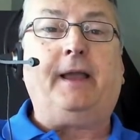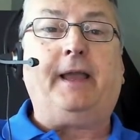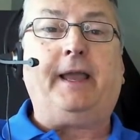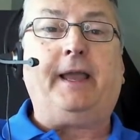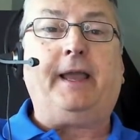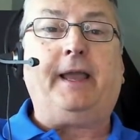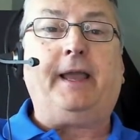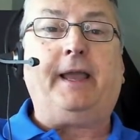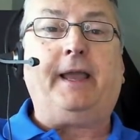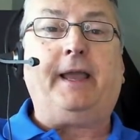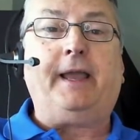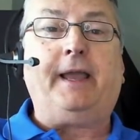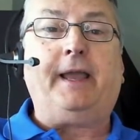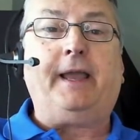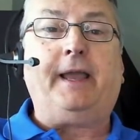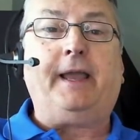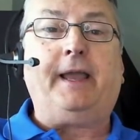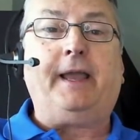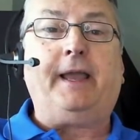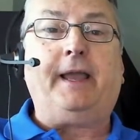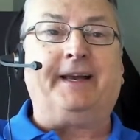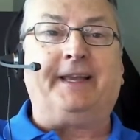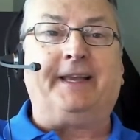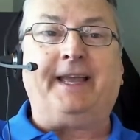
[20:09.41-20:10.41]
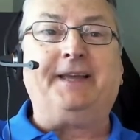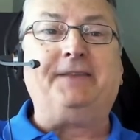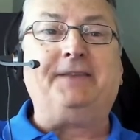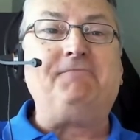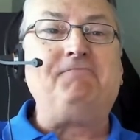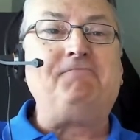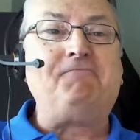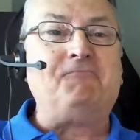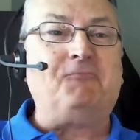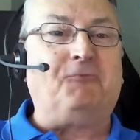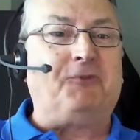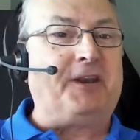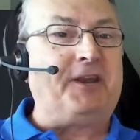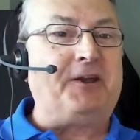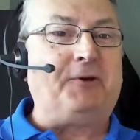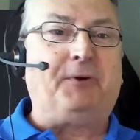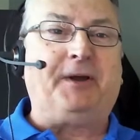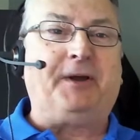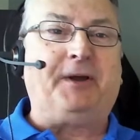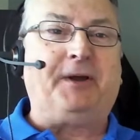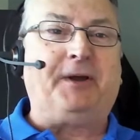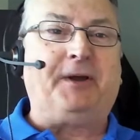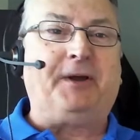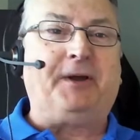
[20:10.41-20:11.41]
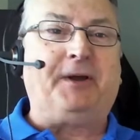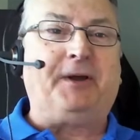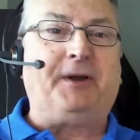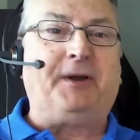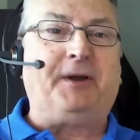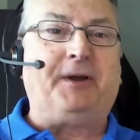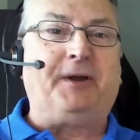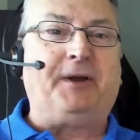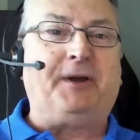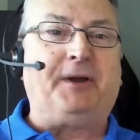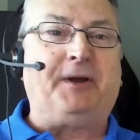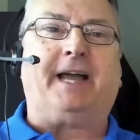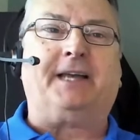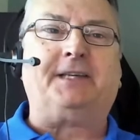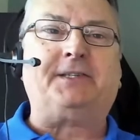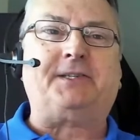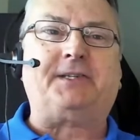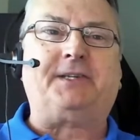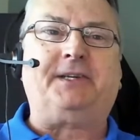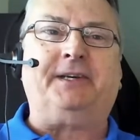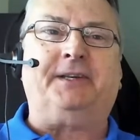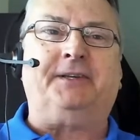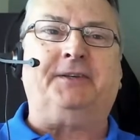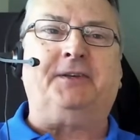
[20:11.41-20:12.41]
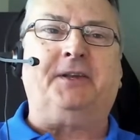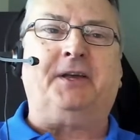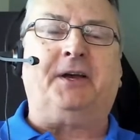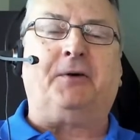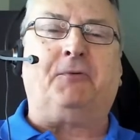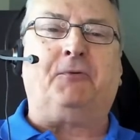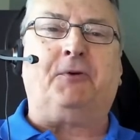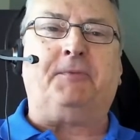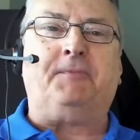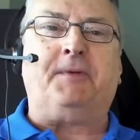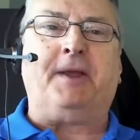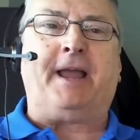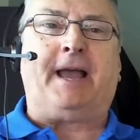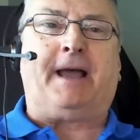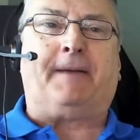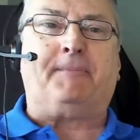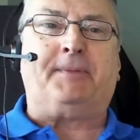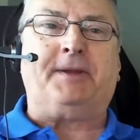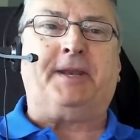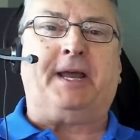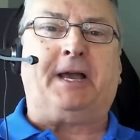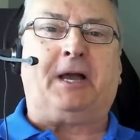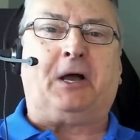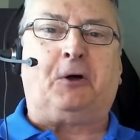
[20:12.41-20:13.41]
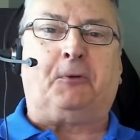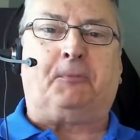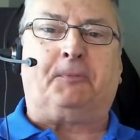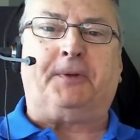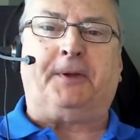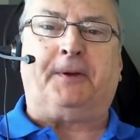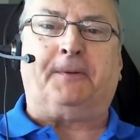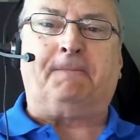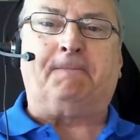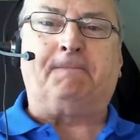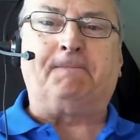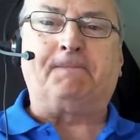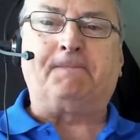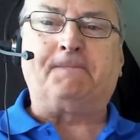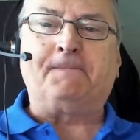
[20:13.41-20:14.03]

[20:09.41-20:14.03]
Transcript: And again, what are you waiting for? Ask, and we'd be happy to help you.